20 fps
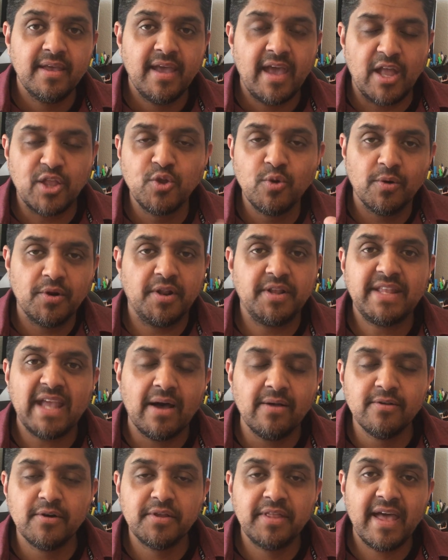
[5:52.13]
and you were to
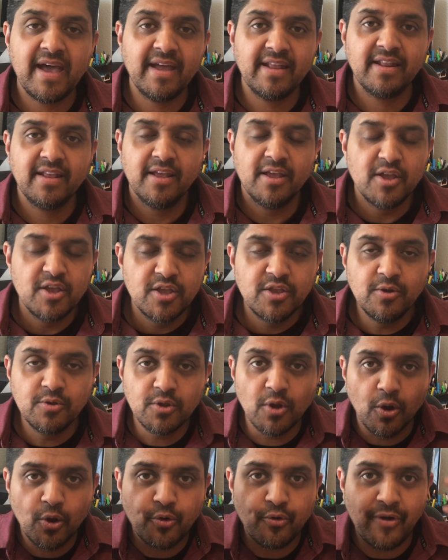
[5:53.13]
download that, you'd
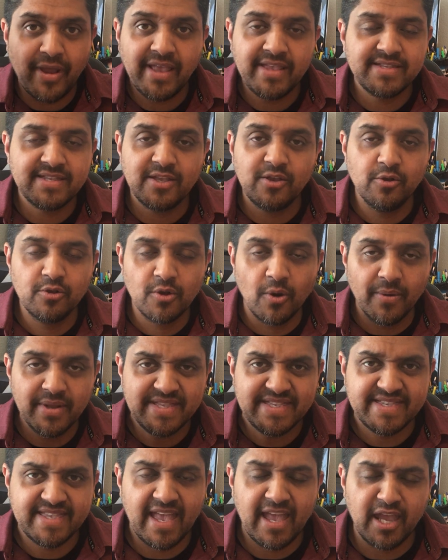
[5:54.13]
go crazy, you'd go
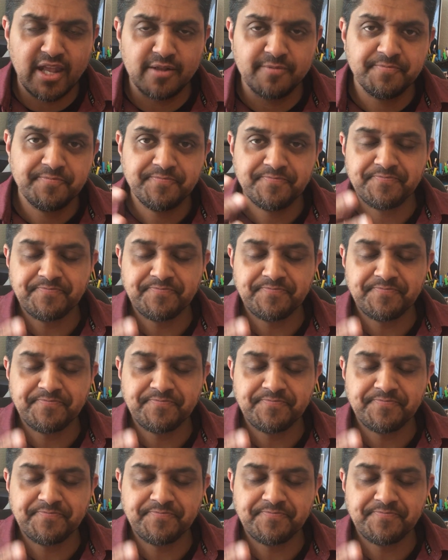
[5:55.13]
insane.